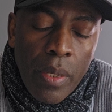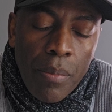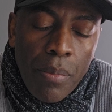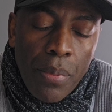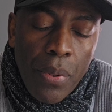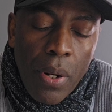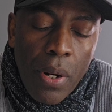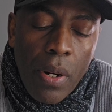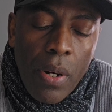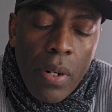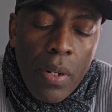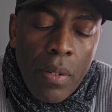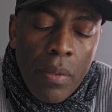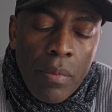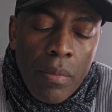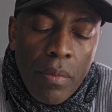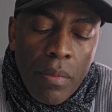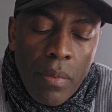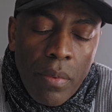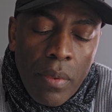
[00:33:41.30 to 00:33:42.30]

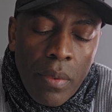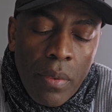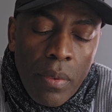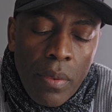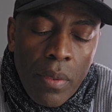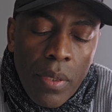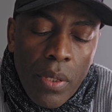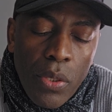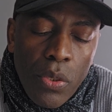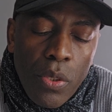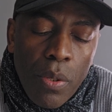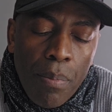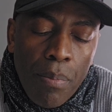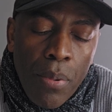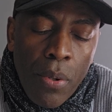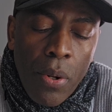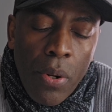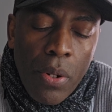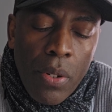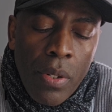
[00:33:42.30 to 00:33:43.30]
Pain is the
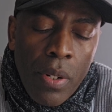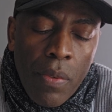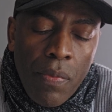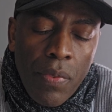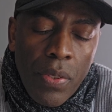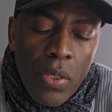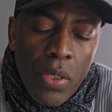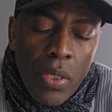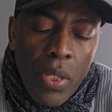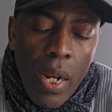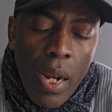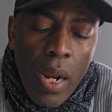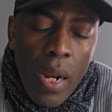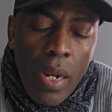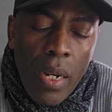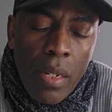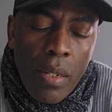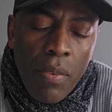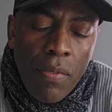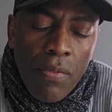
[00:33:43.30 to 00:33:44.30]
burden of a
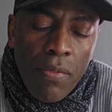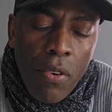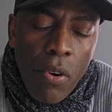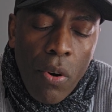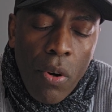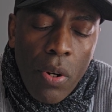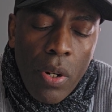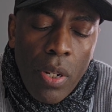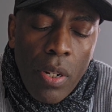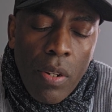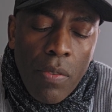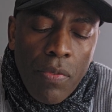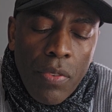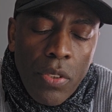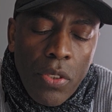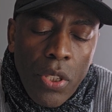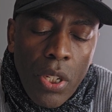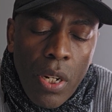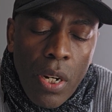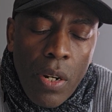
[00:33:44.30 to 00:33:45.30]
sigh, the falling of a
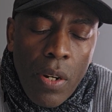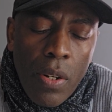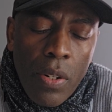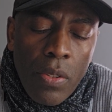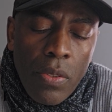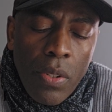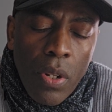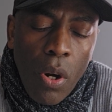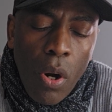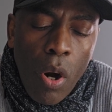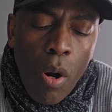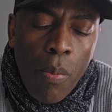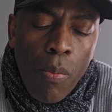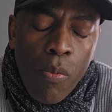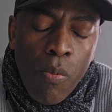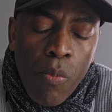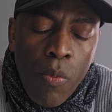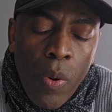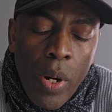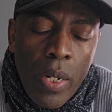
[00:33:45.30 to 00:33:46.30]
tear, the
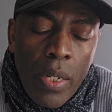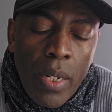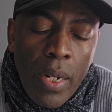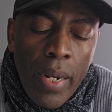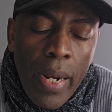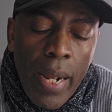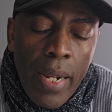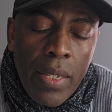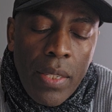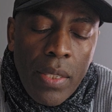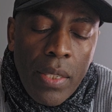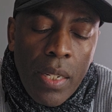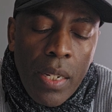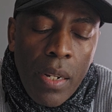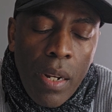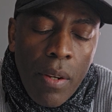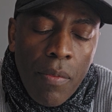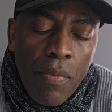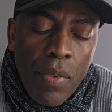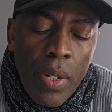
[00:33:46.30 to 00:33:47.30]
upward glancing
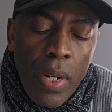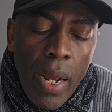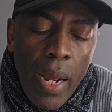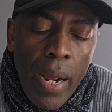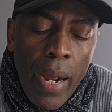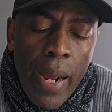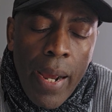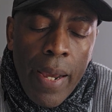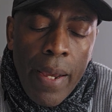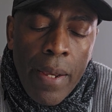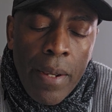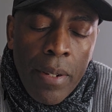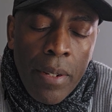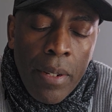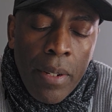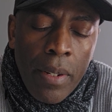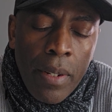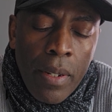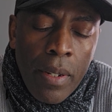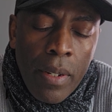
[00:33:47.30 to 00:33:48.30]
of an eye,
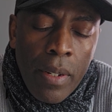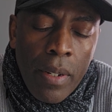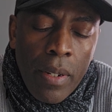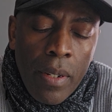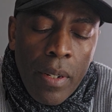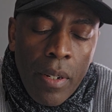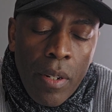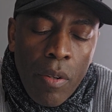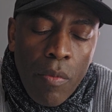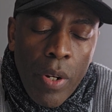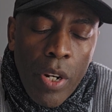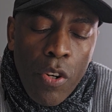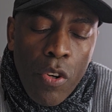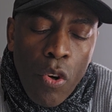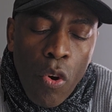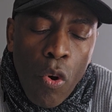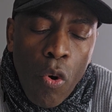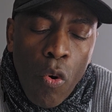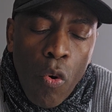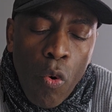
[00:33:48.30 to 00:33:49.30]
when
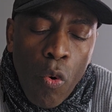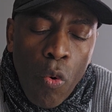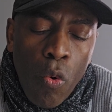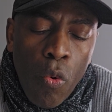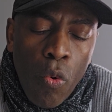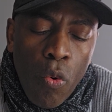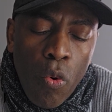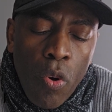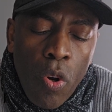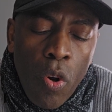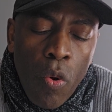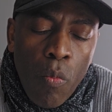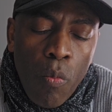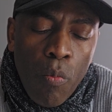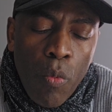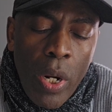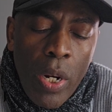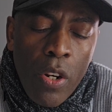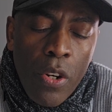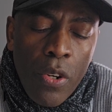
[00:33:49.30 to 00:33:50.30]
no,
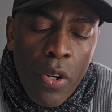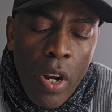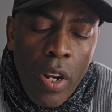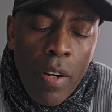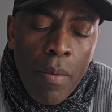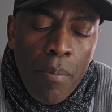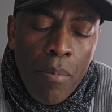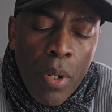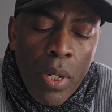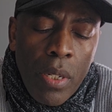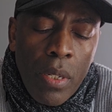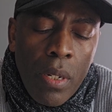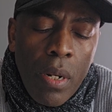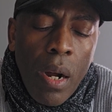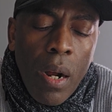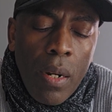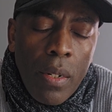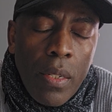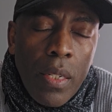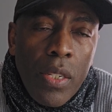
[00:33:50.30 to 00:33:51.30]
when none but
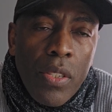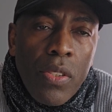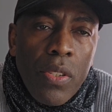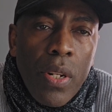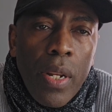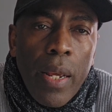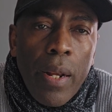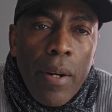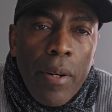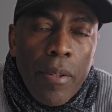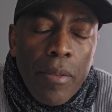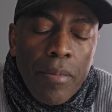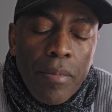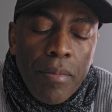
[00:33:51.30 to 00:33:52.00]
God is near.